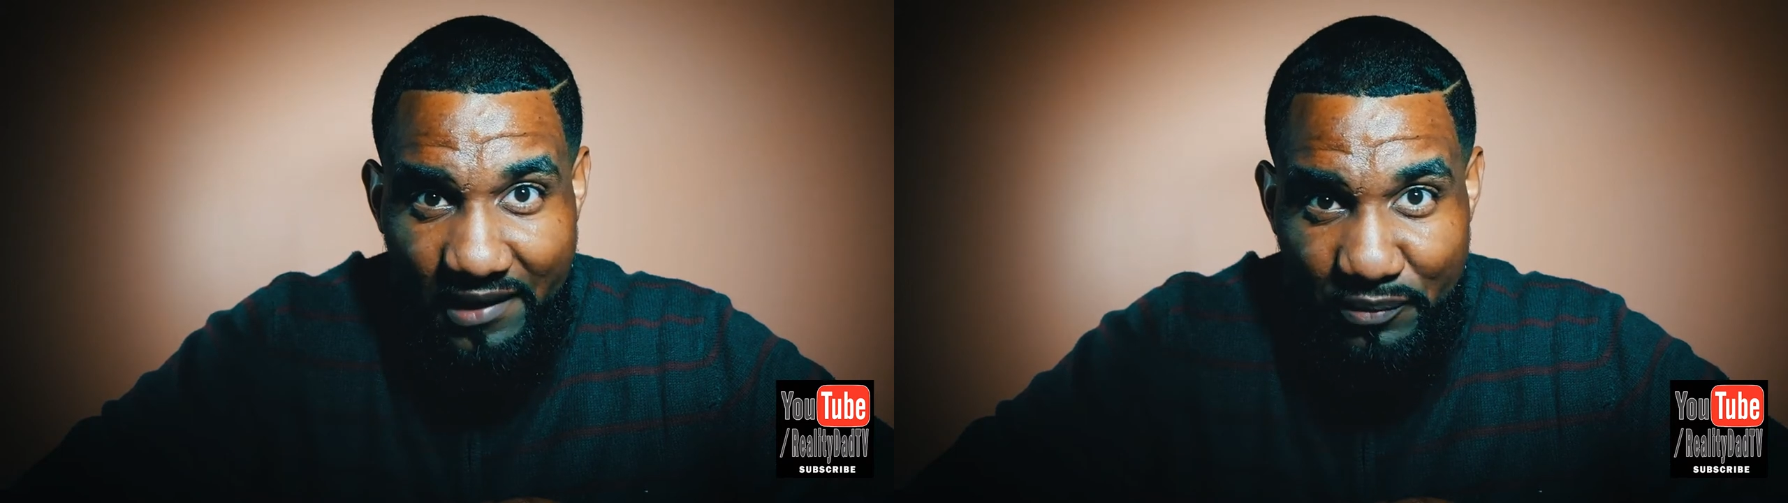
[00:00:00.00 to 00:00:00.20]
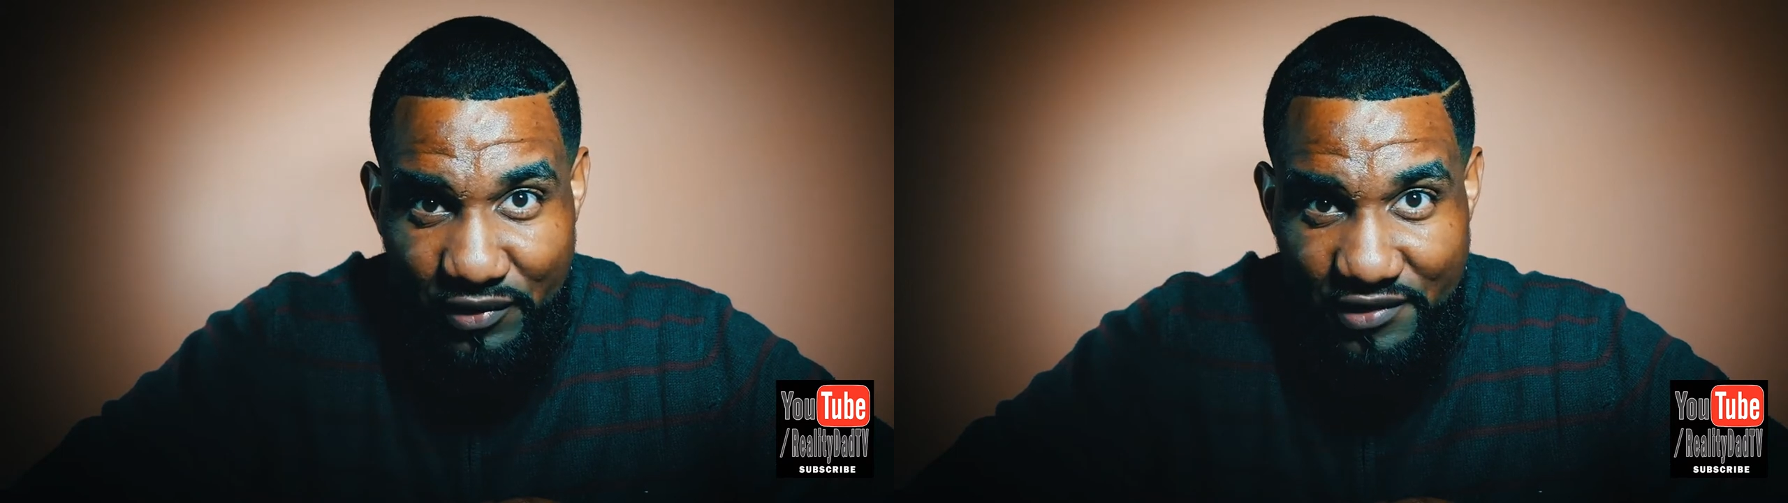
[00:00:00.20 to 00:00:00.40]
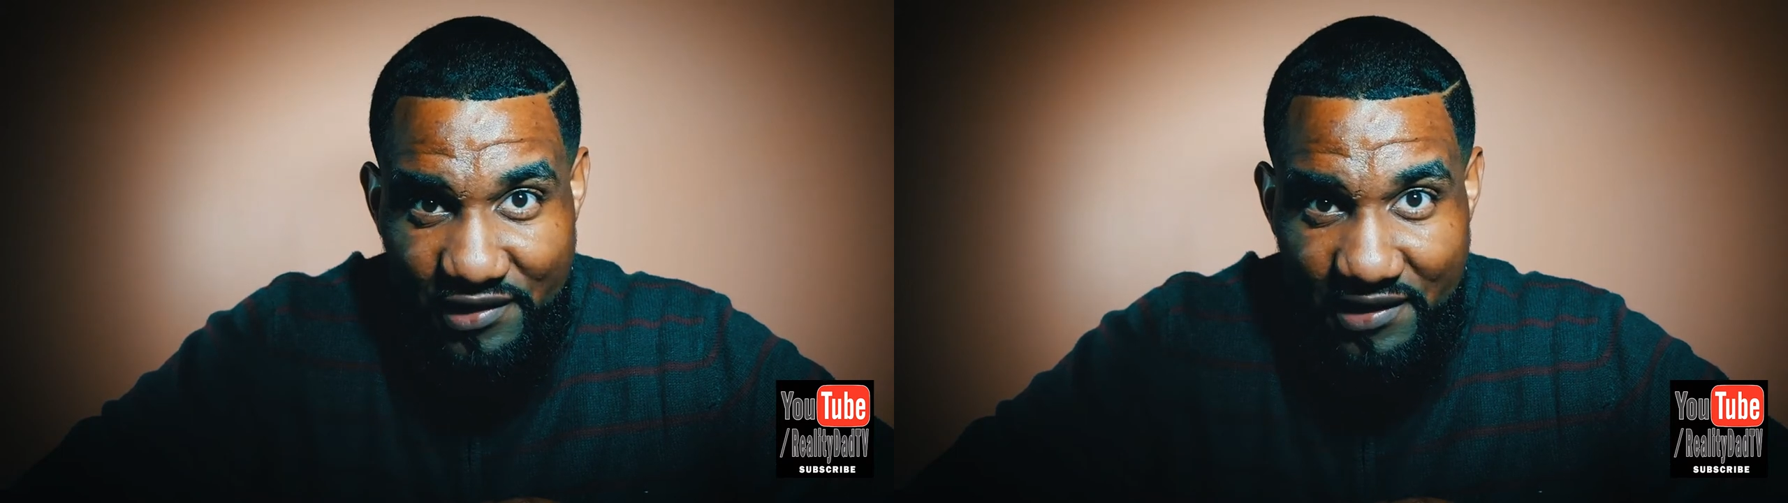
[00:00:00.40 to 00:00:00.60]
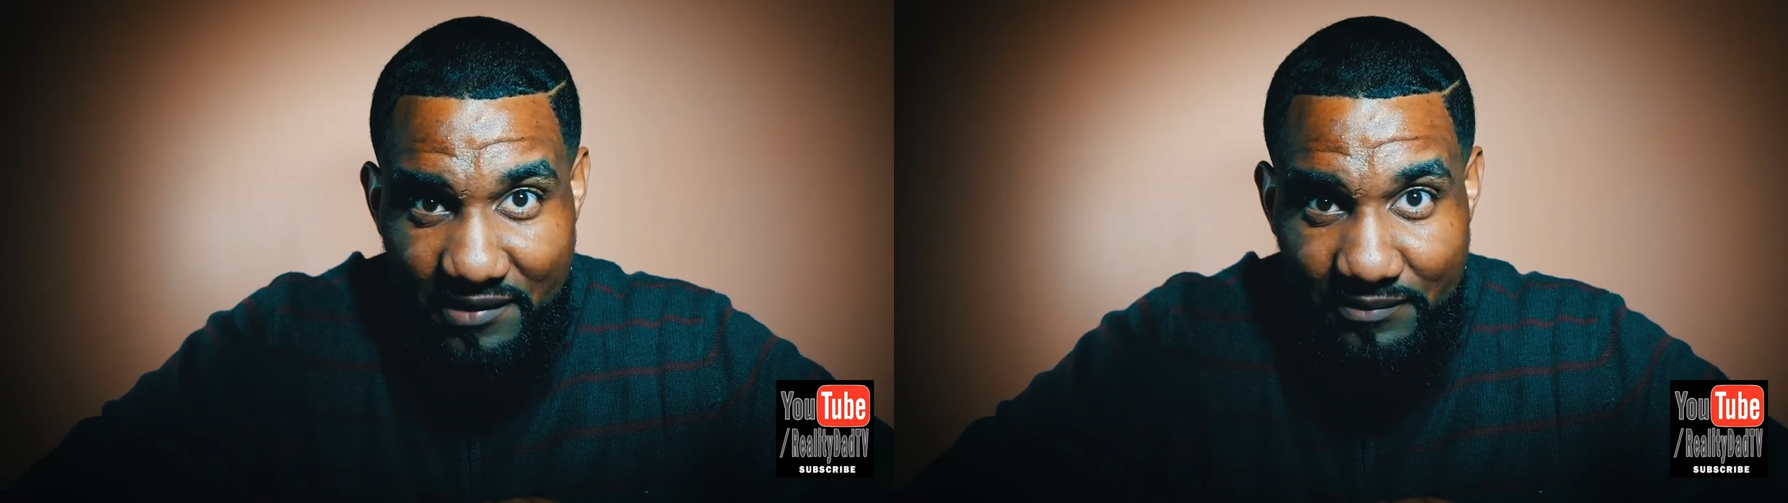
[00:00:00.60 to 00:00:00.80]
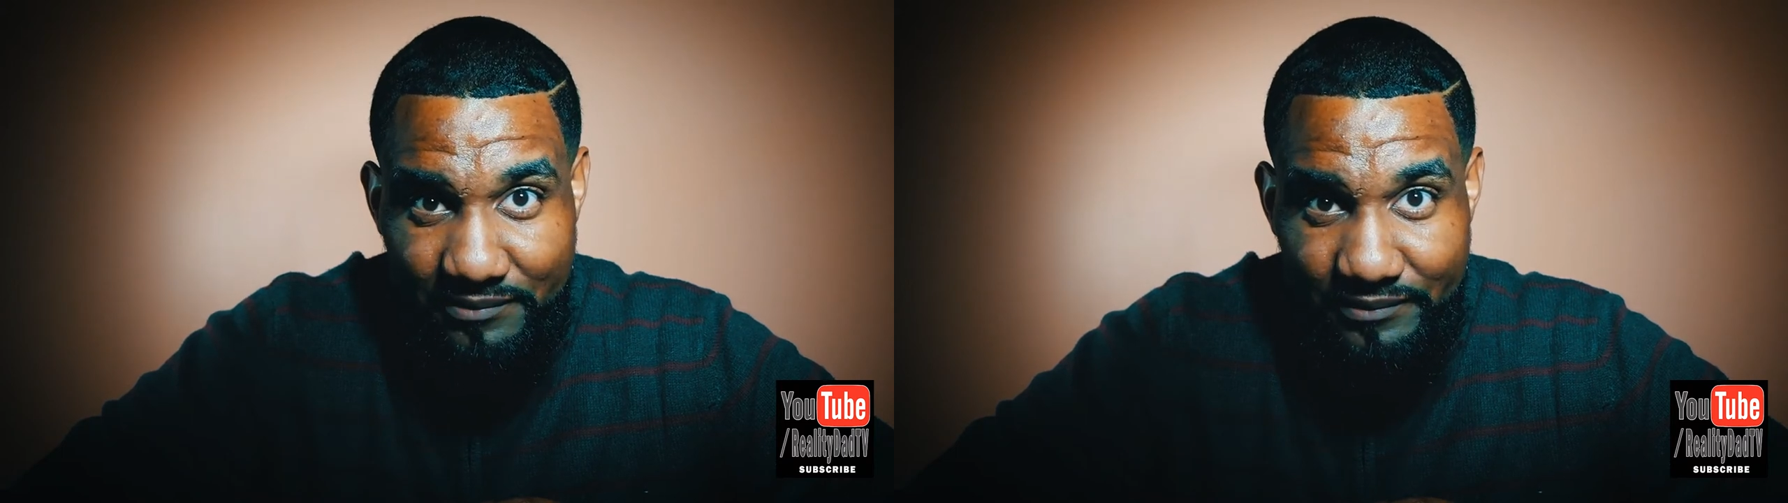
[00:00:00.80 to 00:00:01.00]
appreciate
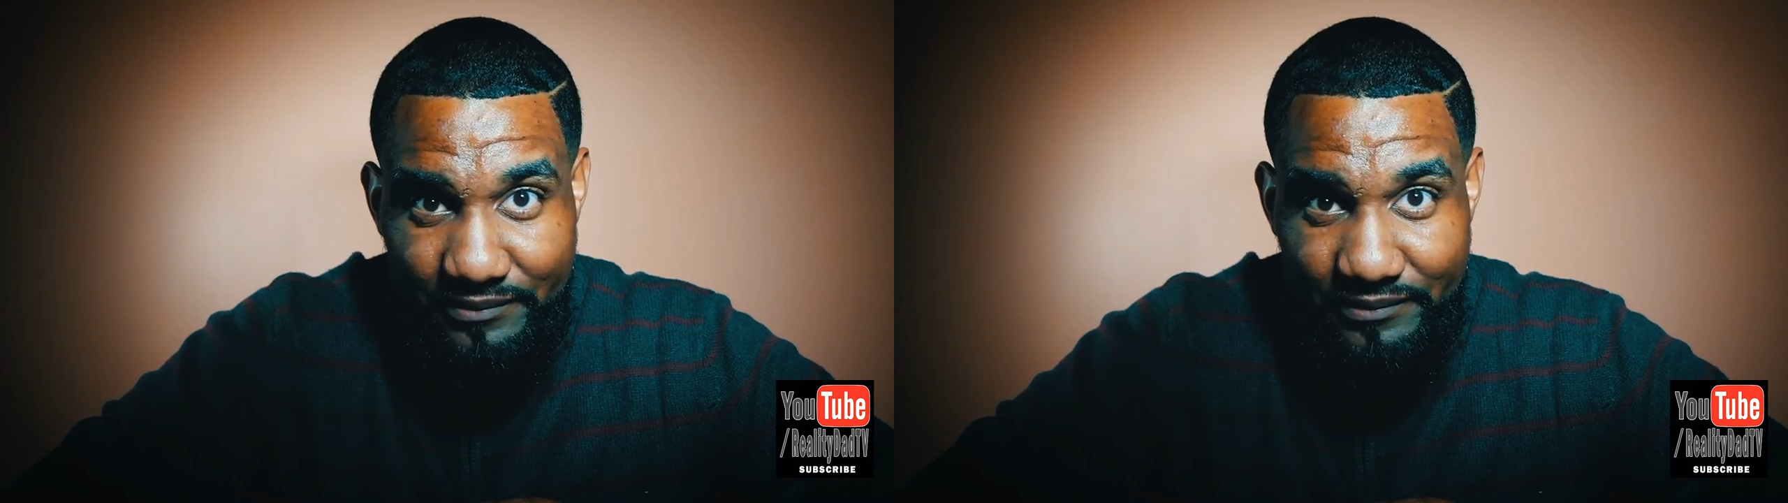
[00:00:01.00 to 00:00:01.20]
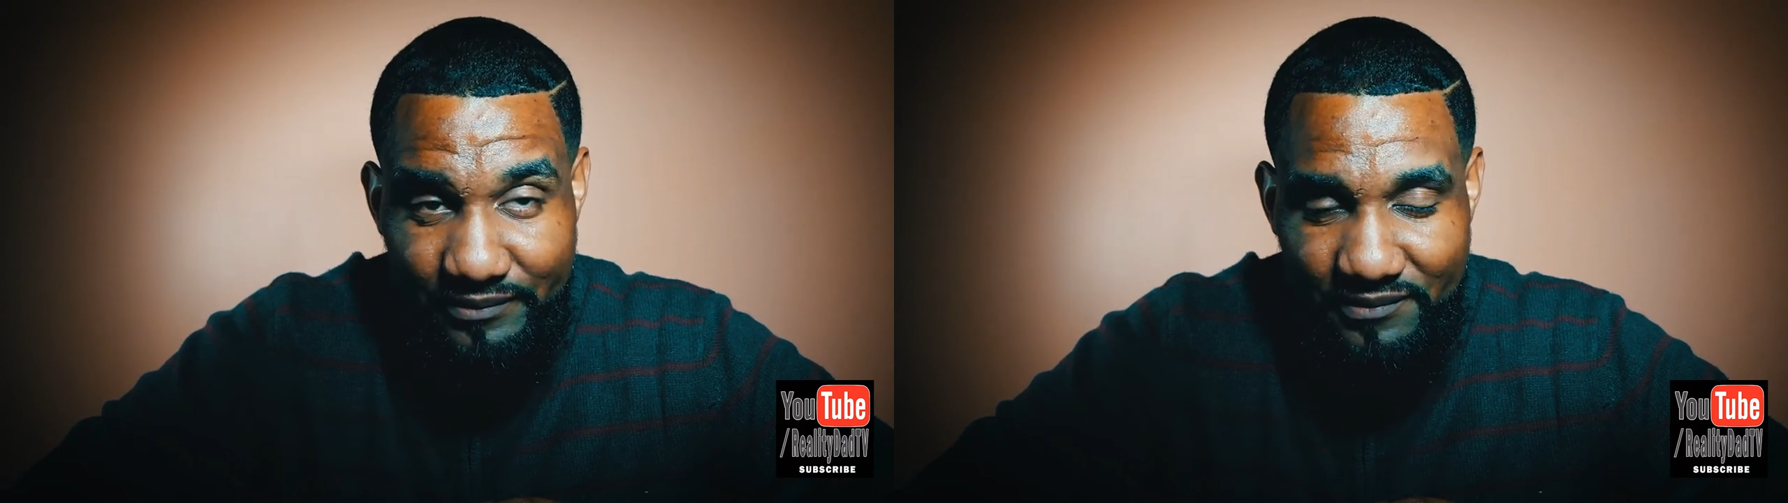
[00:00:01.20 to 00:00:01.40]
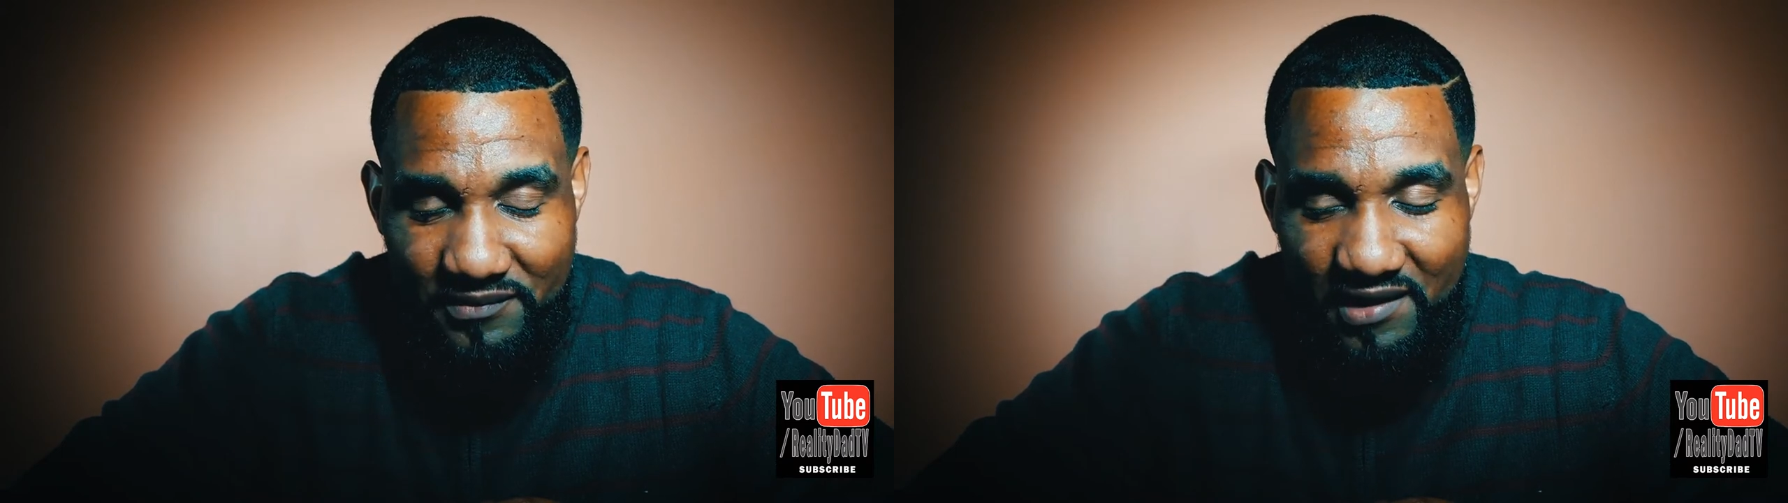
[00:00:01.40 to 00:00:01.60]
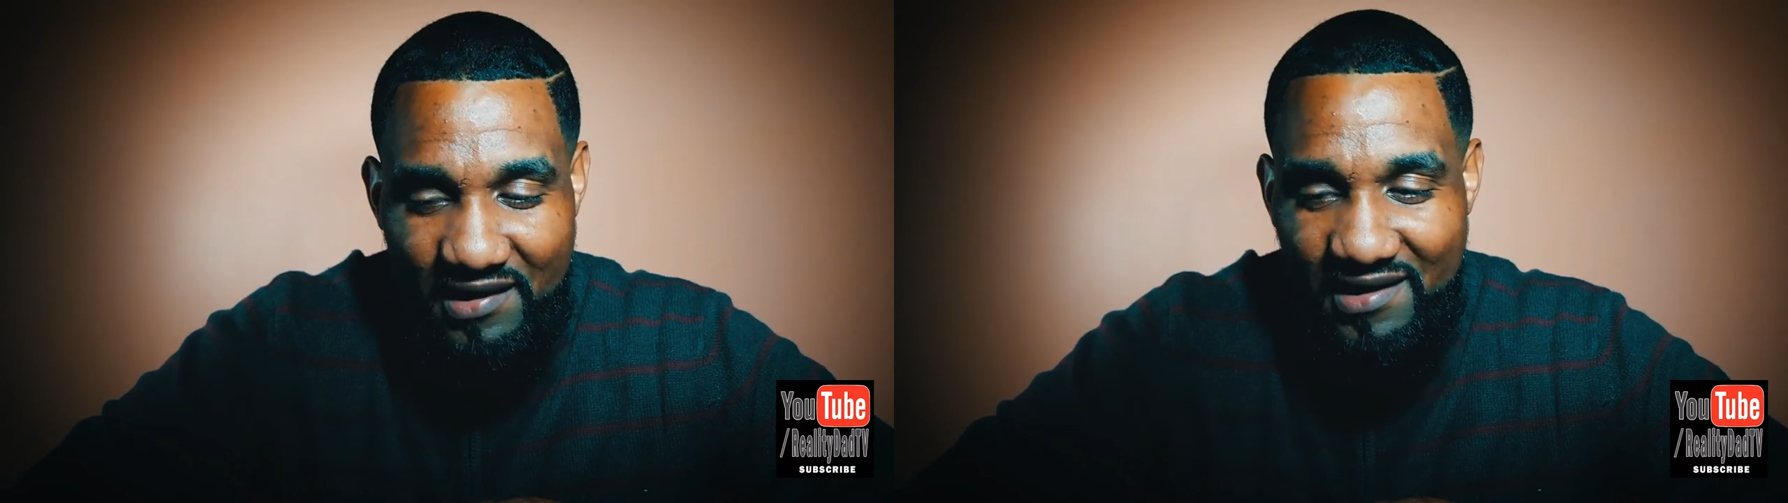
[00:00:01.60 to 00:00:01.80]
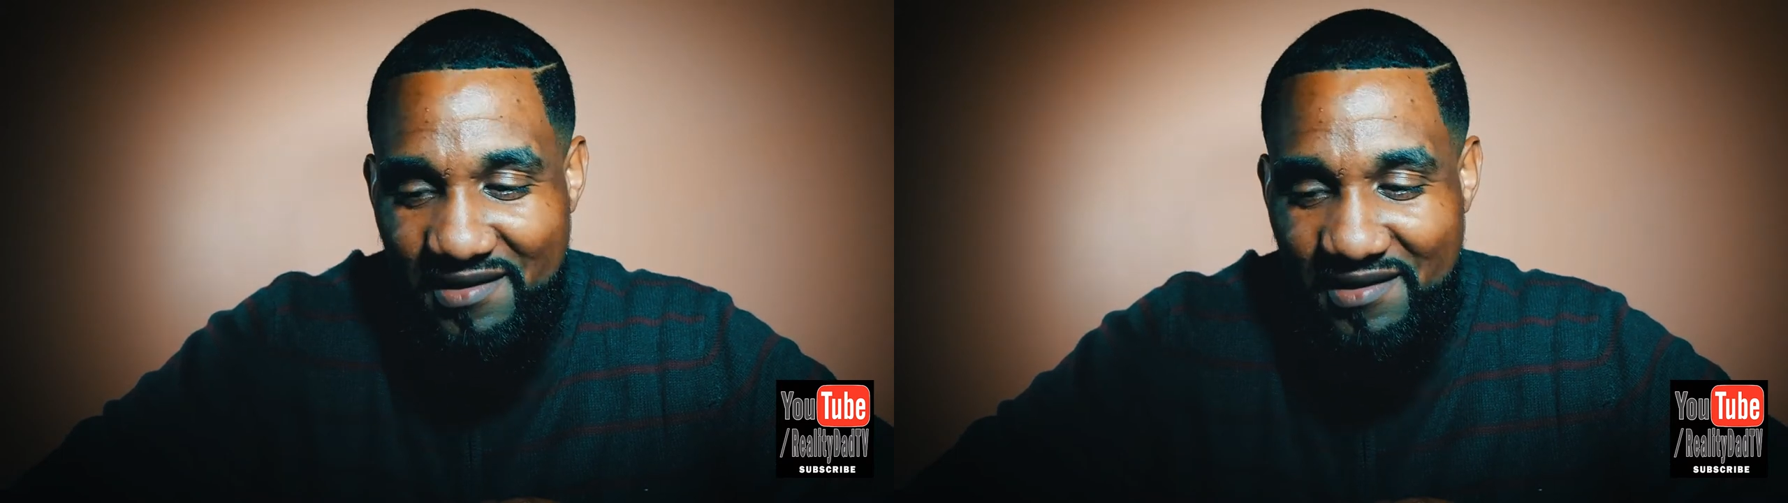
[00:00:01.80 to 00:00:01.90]
it.